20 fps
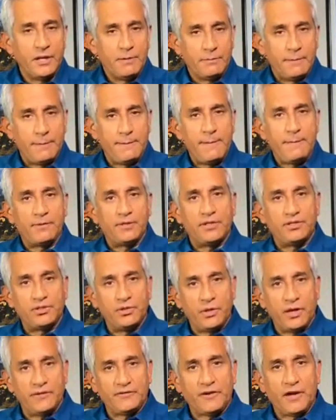but people that
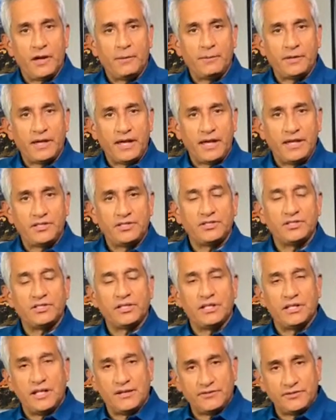do have complications
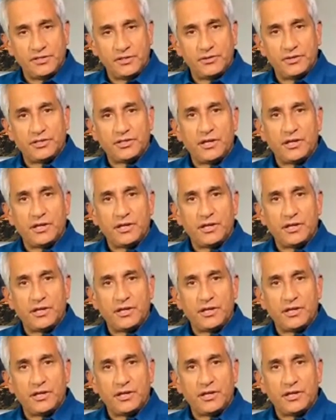can have serious